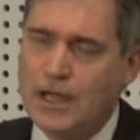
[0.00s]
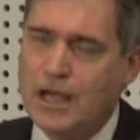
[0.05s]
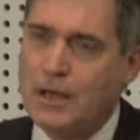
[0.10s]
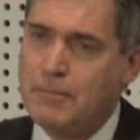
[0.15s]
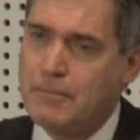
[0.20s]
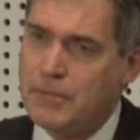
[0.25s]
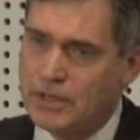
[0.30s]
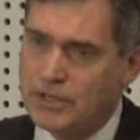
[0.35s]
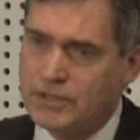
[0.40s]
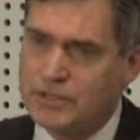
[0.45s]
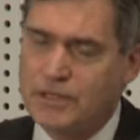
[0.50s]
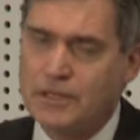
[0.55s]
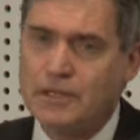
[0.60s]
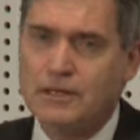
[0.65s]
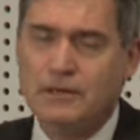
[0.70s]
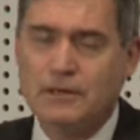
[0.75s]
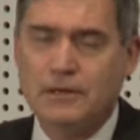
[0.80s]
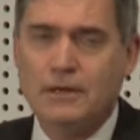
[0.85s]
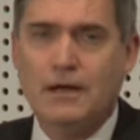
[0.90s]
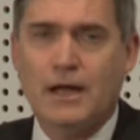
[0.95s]
Our
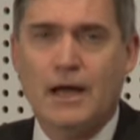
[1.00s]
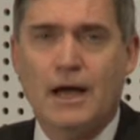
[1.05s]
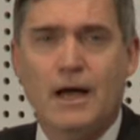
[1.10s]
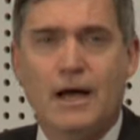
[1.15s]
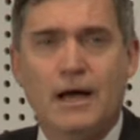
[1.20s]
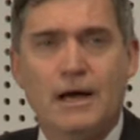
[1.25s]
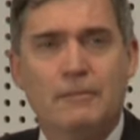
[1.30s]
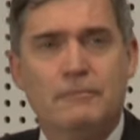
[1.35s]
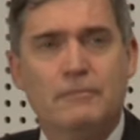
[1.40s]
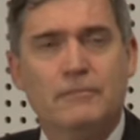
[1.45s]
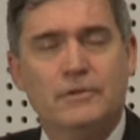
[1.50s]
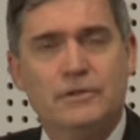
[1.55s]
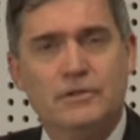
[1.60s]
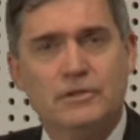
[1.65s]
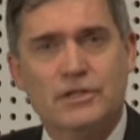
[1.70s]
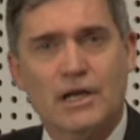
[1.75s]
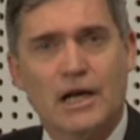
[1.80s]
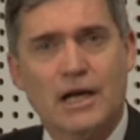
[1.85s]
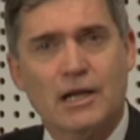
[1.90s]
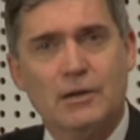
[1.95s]
Minister
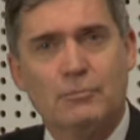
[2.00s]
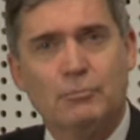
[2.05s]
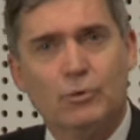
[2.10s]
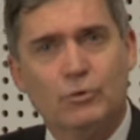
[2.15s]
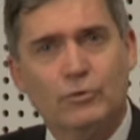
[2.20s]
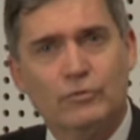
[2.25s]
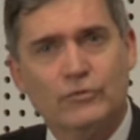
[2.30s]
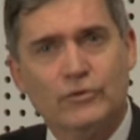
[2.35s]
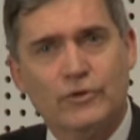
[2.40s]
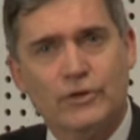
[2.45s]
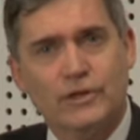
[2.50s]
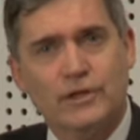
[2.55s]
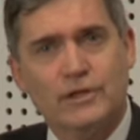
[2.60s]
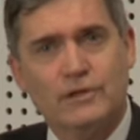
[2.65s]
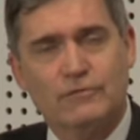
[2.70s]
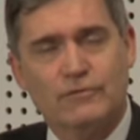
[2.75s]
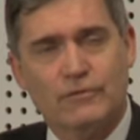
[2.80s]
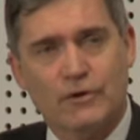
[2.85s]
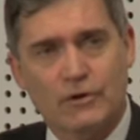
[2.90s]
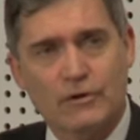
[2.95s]
Jala Pulford
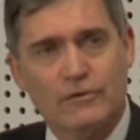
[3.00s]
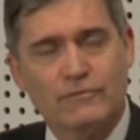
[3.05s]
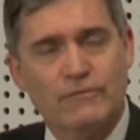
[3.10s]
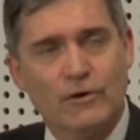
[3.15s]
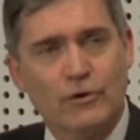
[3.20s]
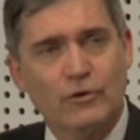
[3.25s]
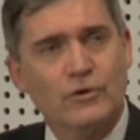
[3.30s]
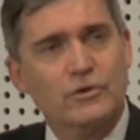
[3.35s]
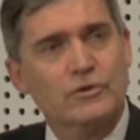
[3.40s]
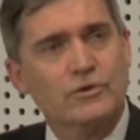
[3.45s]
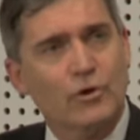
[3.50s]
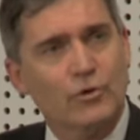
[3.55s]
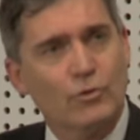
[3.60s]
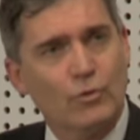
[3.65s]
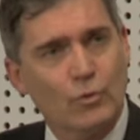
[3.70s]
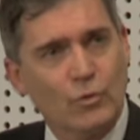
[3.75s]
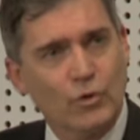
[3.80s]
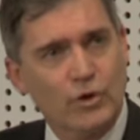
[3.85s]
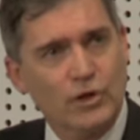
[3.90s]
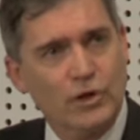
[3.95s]
is very focused on
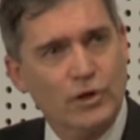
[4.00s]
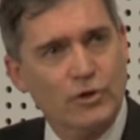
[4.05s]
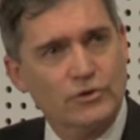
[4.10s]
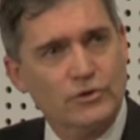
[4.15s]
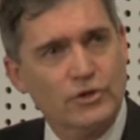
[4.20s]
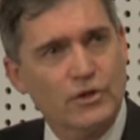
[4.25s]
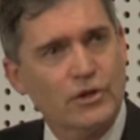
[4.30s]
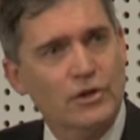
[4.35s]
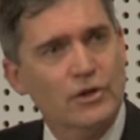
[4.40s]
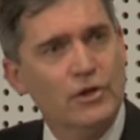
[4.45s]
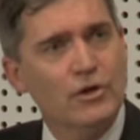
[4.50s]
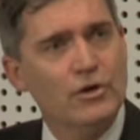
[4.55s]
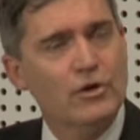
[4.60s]
horticulture,